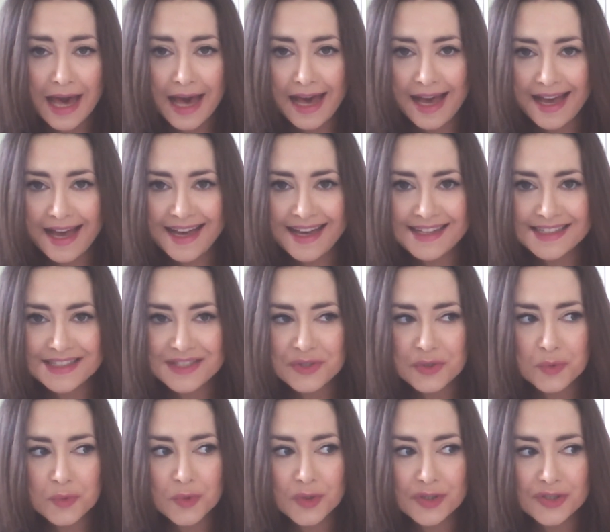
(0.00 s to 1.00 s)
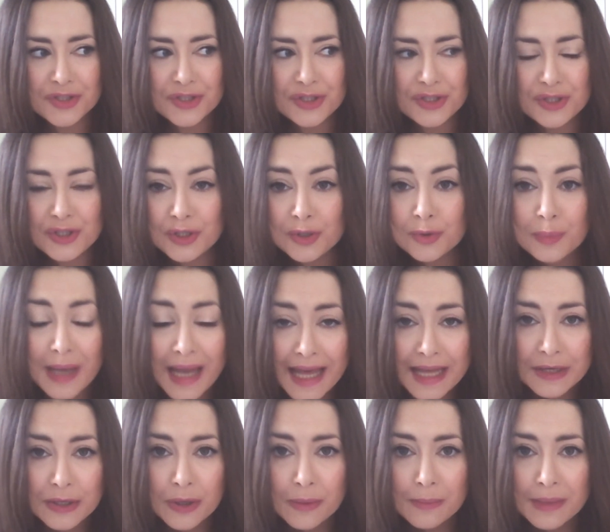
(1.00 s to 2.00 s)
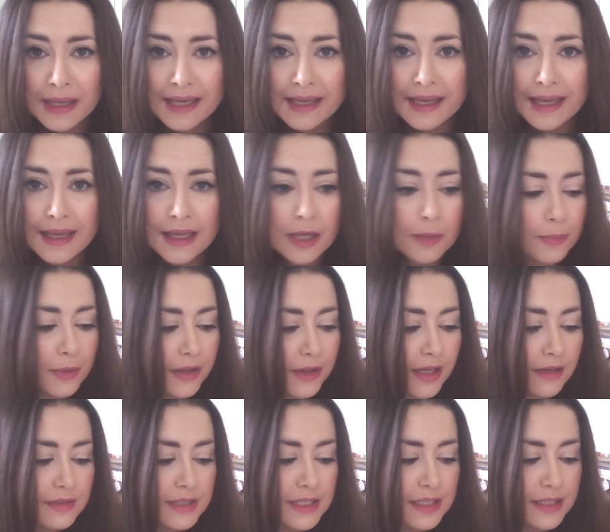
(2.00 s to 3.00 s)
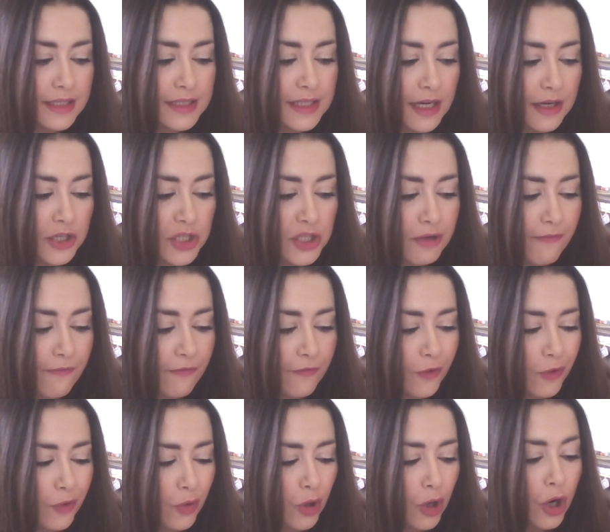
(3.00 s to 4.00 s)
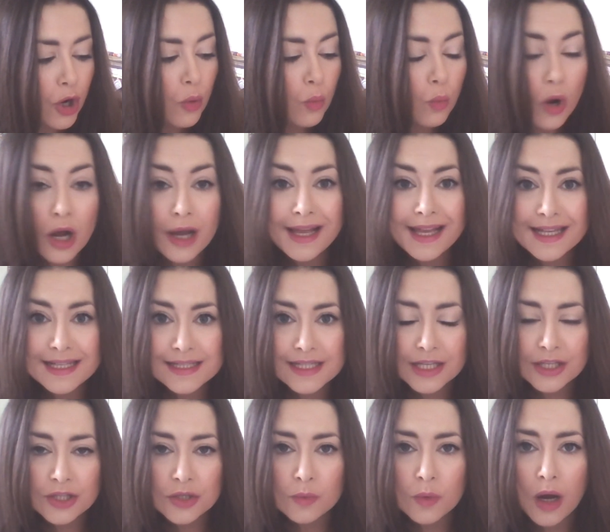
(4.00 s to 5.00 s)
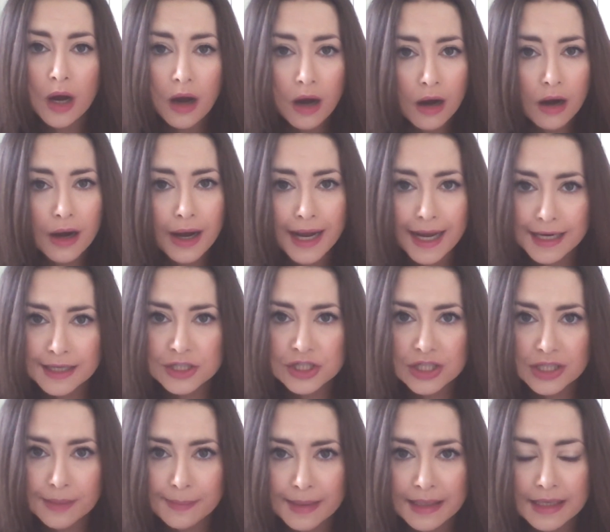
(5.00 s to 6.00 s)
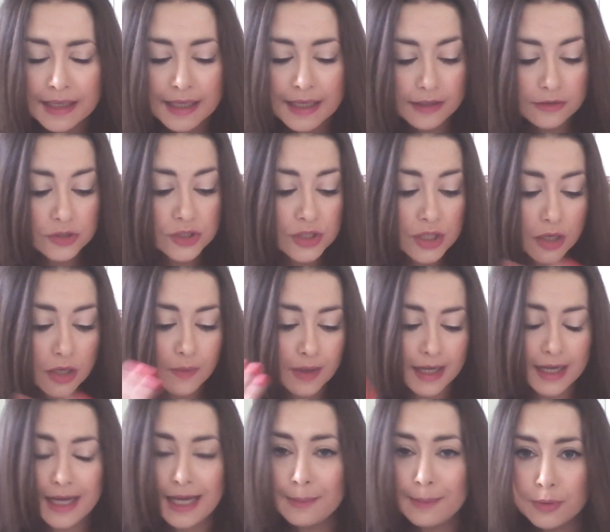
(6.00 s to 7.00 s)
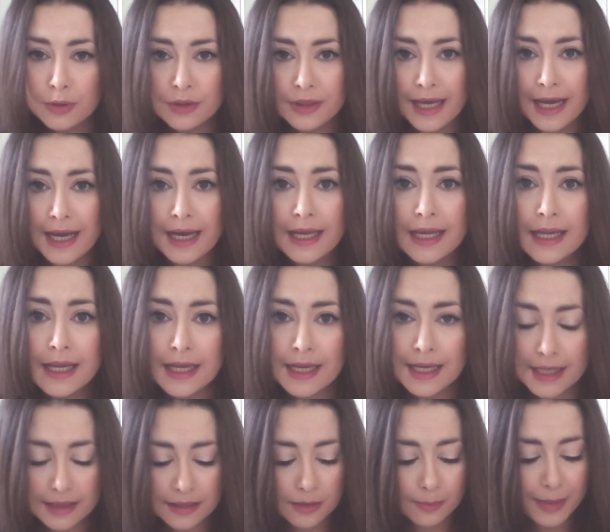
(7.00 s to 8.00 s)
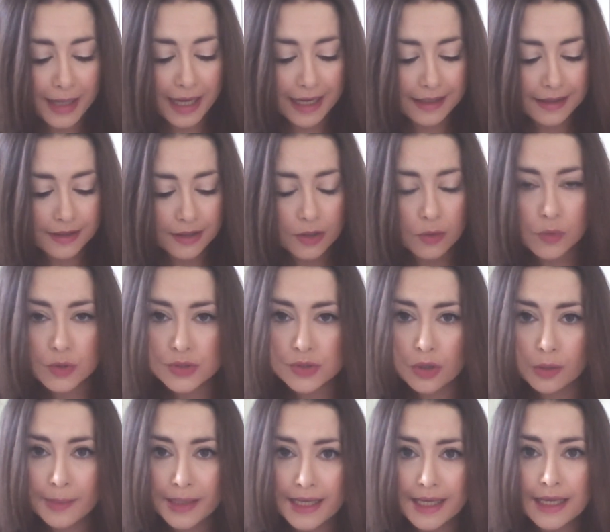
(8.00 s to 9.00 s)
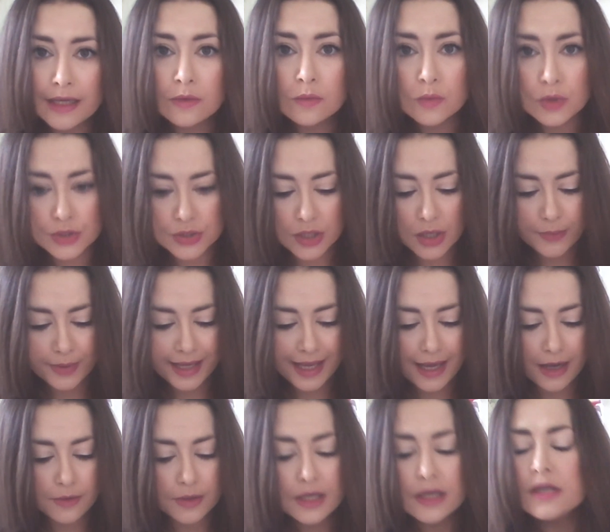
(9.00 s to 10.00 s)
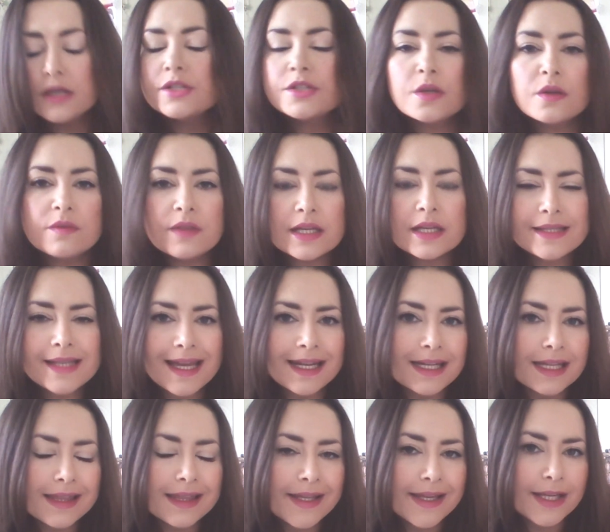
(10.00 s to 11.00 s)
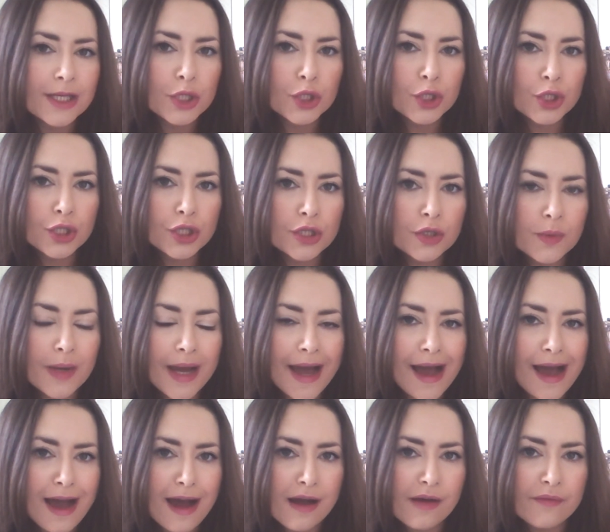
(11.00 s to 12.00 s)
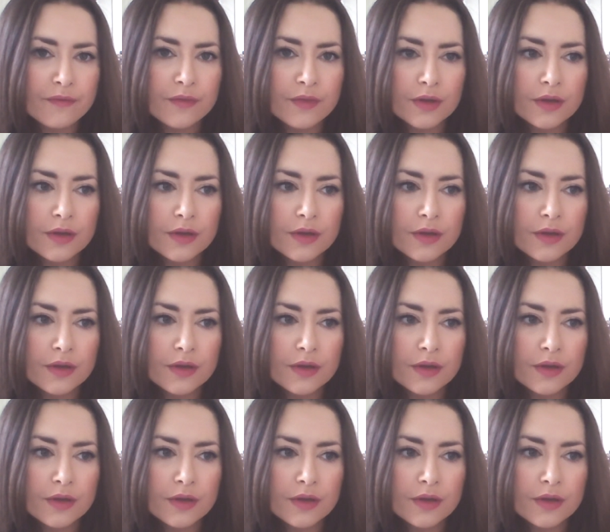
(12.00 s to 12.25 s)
and what do you plan on making, but there isn't a section for what is it you are actually making. So I put that in the back, what's coming in, what's going out. So if there's anything that you have